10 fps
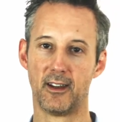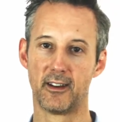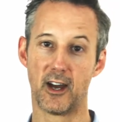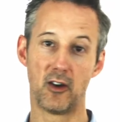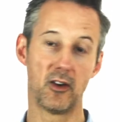
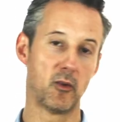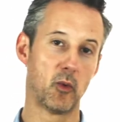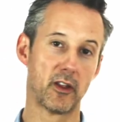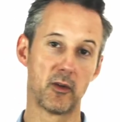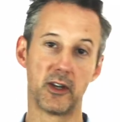Now,
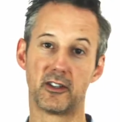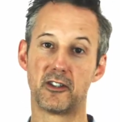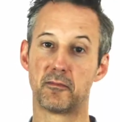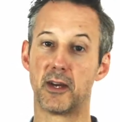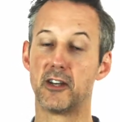one of the words I
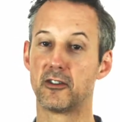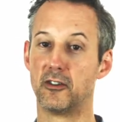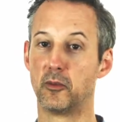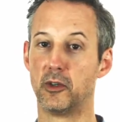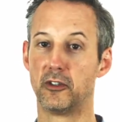just
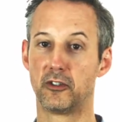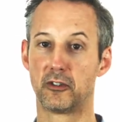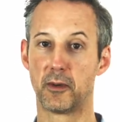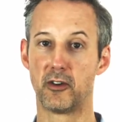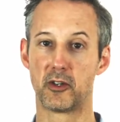mentioned was
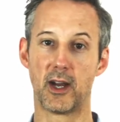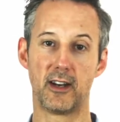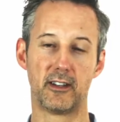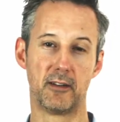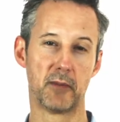
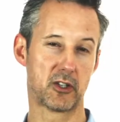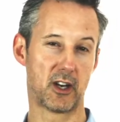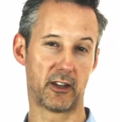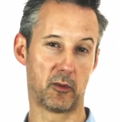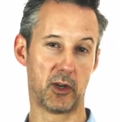spirituality, and much
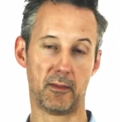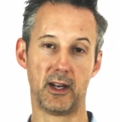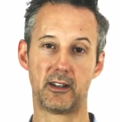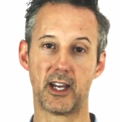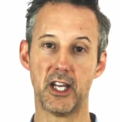like the word
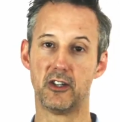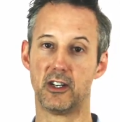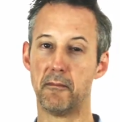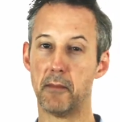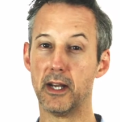meditation,
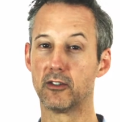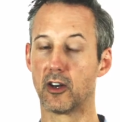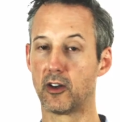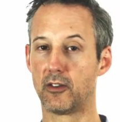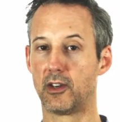it means a
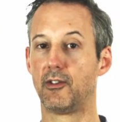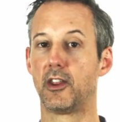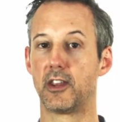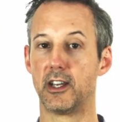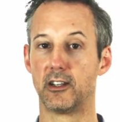lot of different
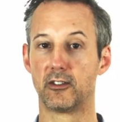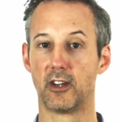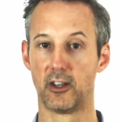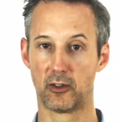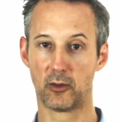things
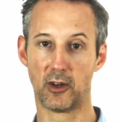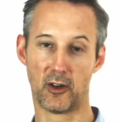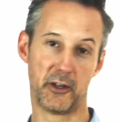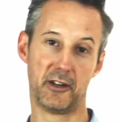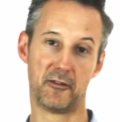to a lot
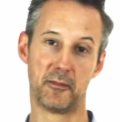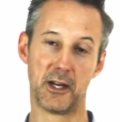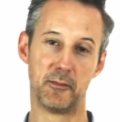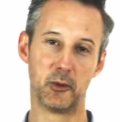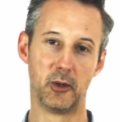of different
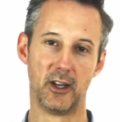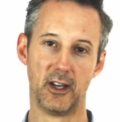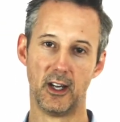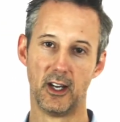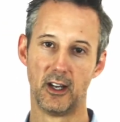people.
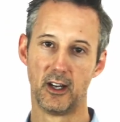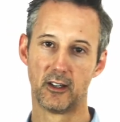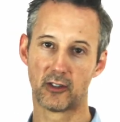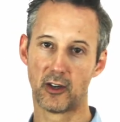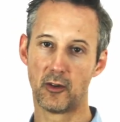
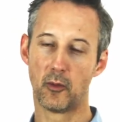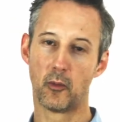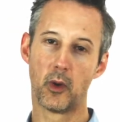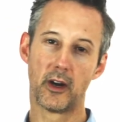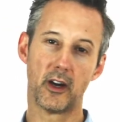So
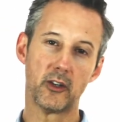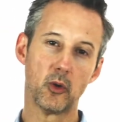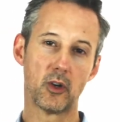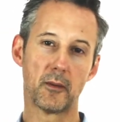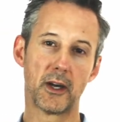when I
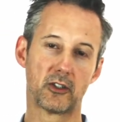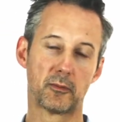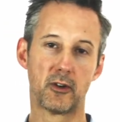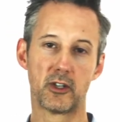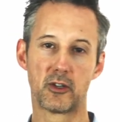talk about
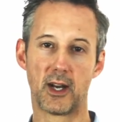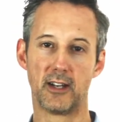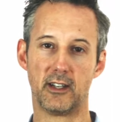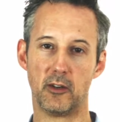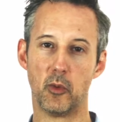
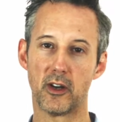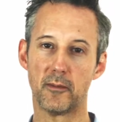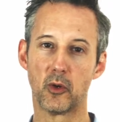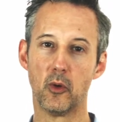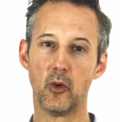spirituality, what I'm
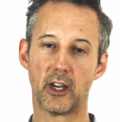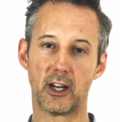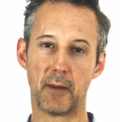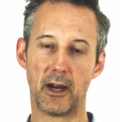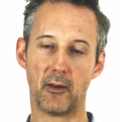talking
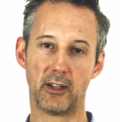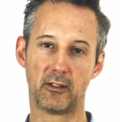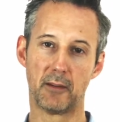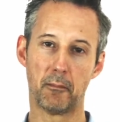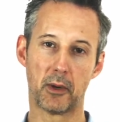about is
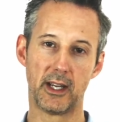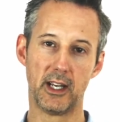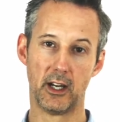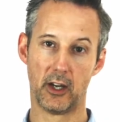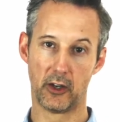simply
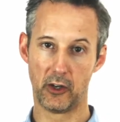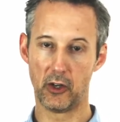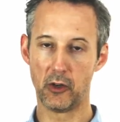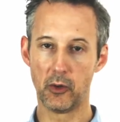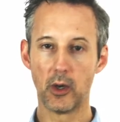
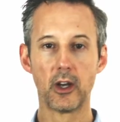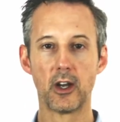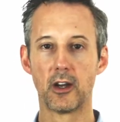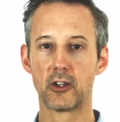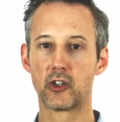you
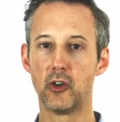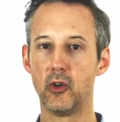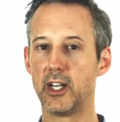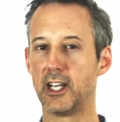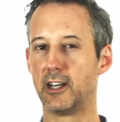
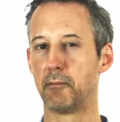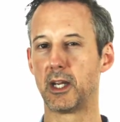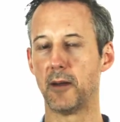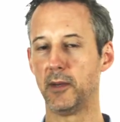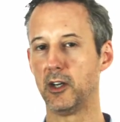tuning in and
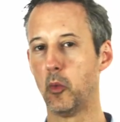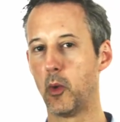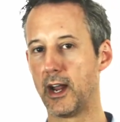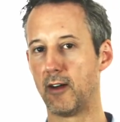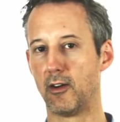becoming
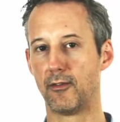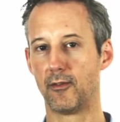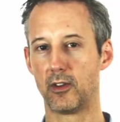aware of